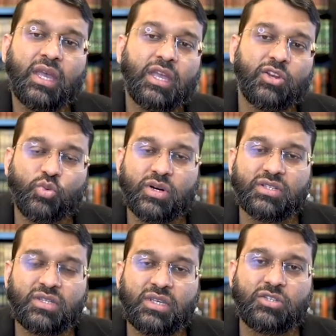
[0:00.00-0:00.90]
it
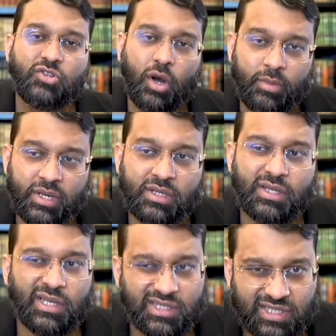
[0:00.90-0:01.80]
was the dominant
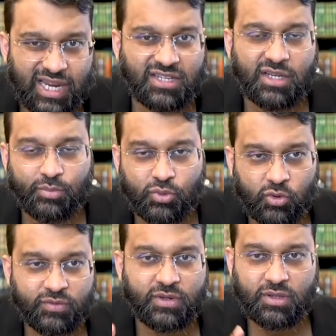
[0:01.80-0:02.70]

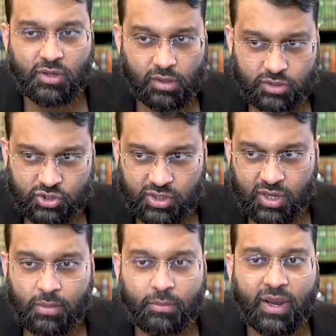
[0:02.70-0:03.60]
state-approved theology
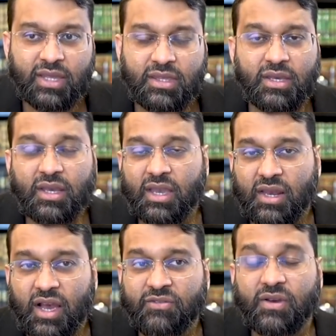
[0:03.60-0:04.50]
by the
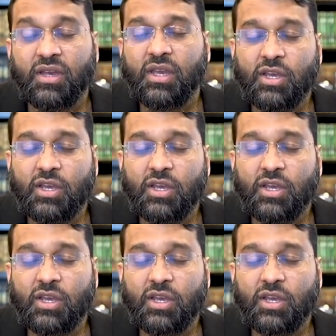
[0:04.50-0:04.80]
Khilafah.